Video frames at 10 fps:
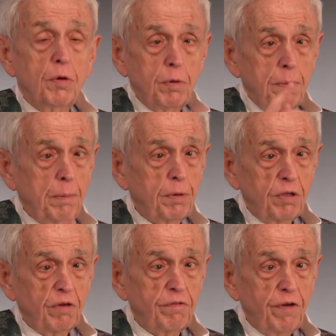Remember,
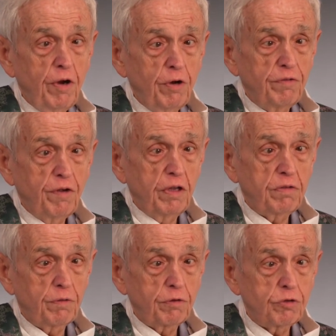they're very
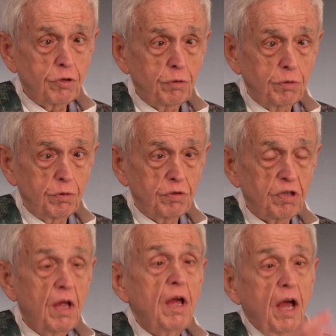faithful Jews,